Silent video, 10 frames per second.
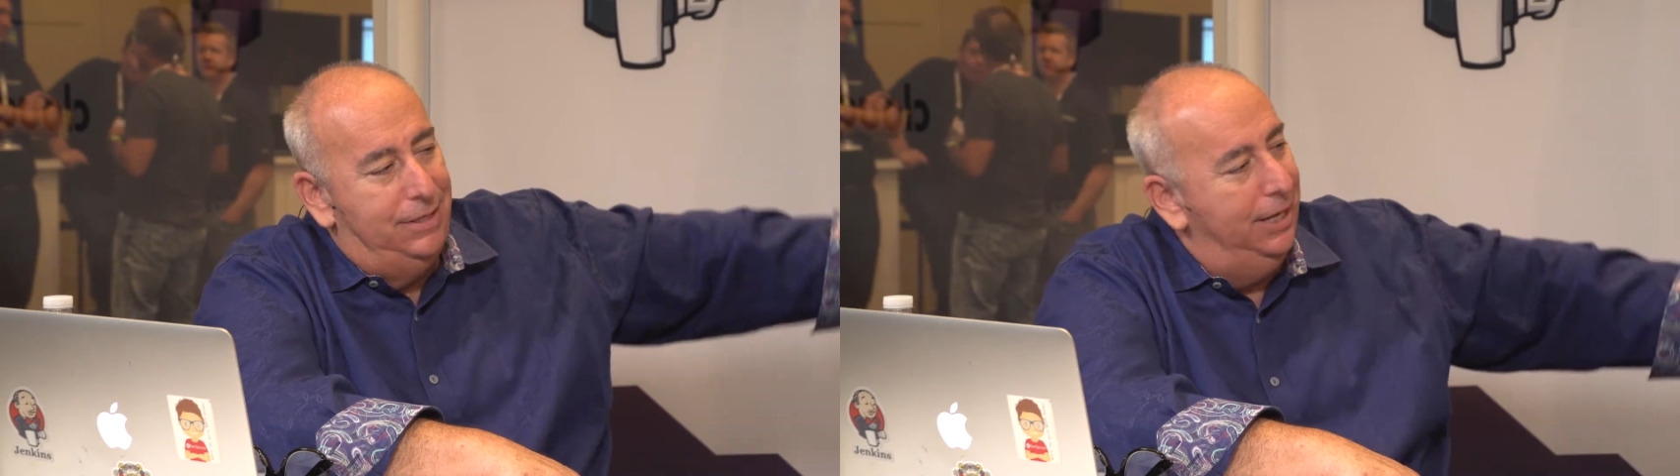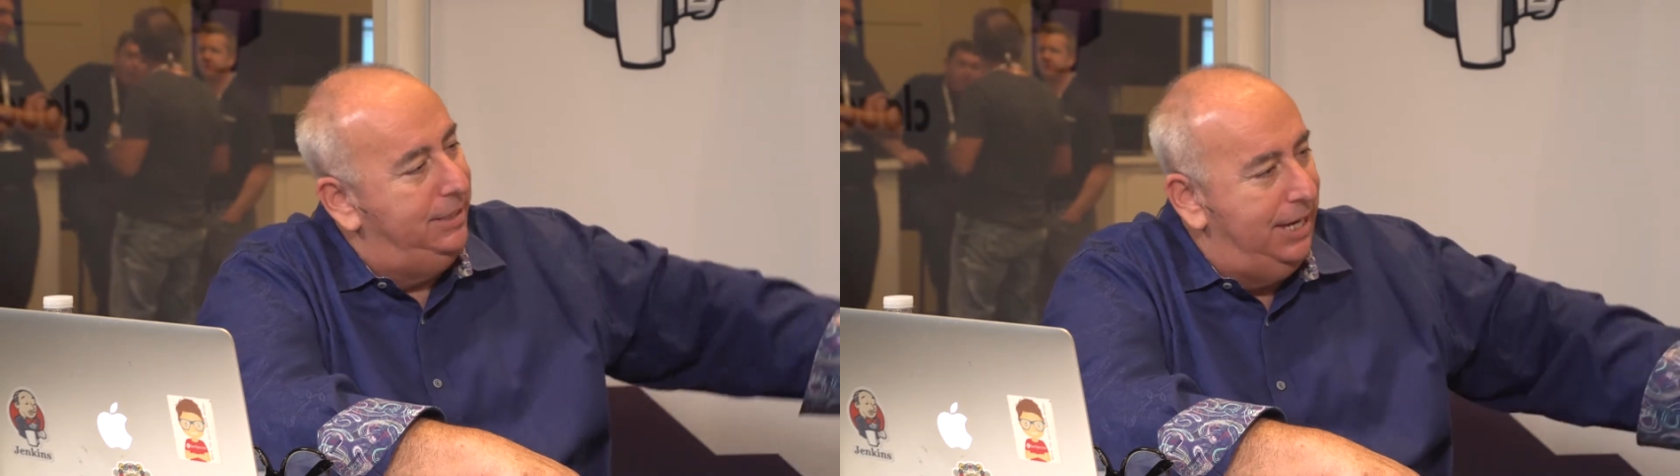
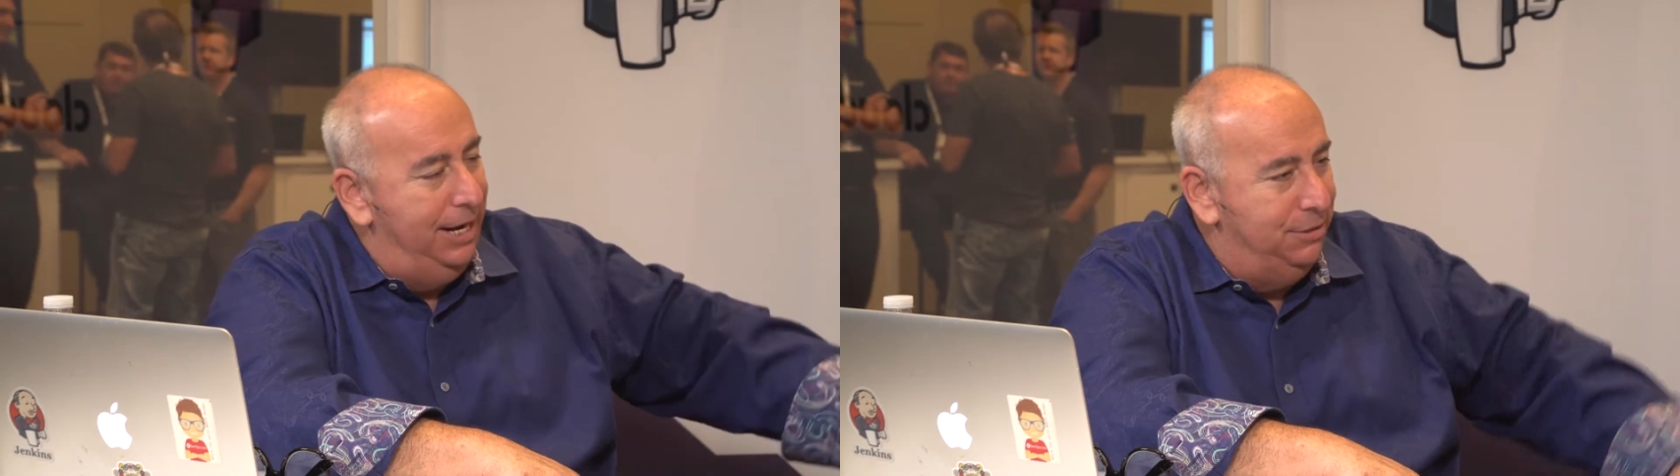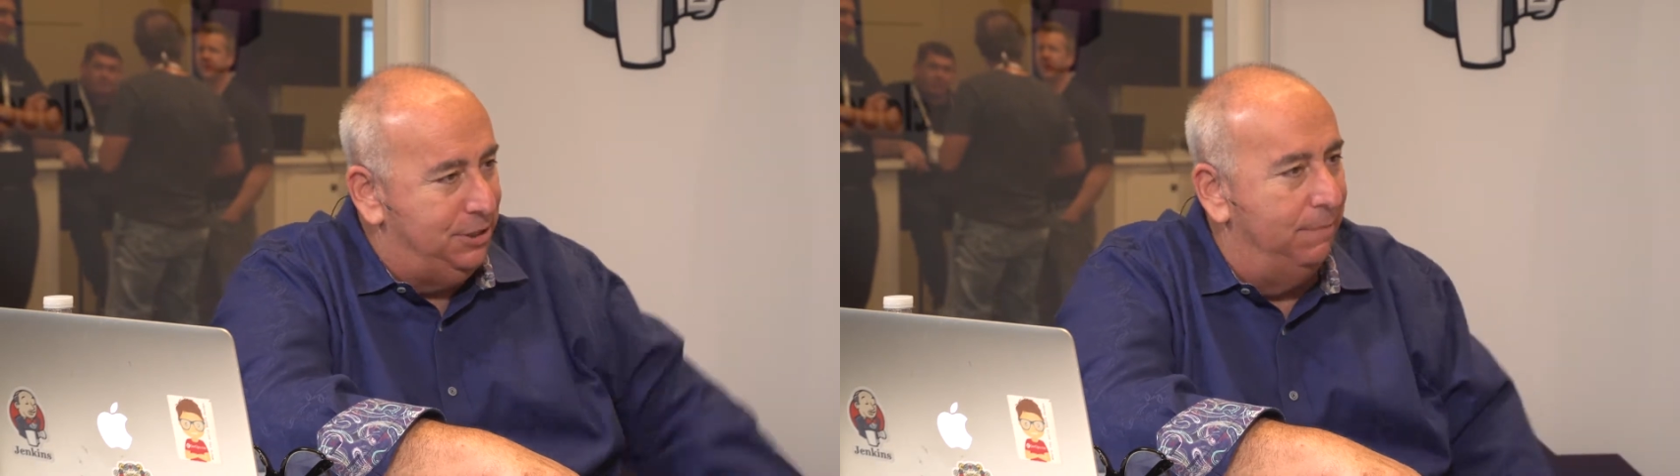
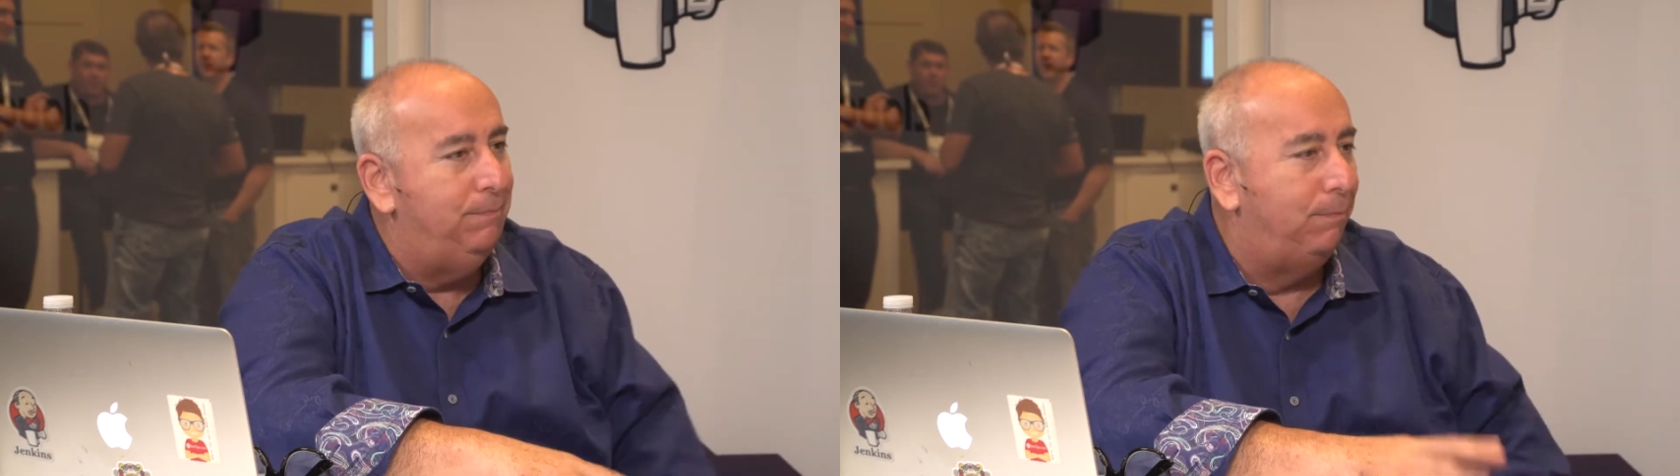dictatorship,